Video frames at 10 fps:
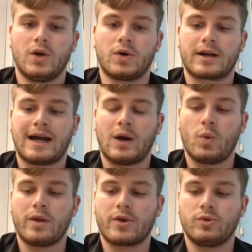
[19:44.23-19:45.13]
or how
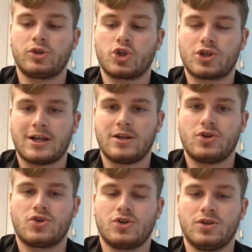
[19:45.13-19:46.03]
we could
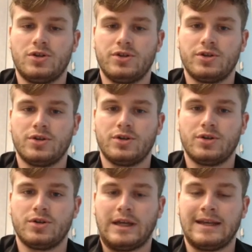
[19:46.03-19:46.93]
change
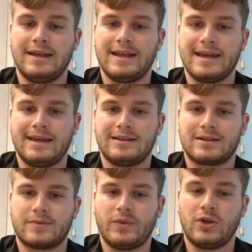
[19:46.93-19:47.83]
the
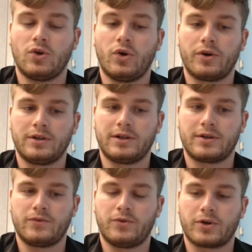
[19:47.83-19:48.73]
indicator in
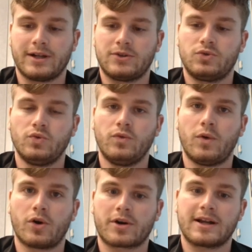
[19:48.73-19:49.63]
order for it to
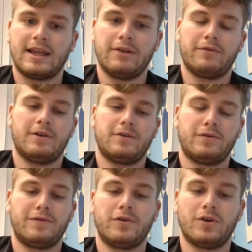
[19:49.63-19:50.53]
work even
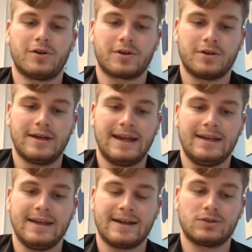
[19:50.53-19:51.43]
for the
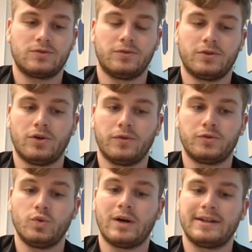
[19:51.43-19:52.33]
ADX
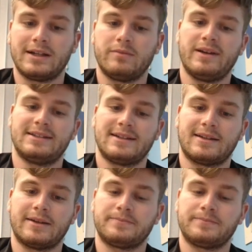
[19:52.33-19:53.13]
of 200 basically.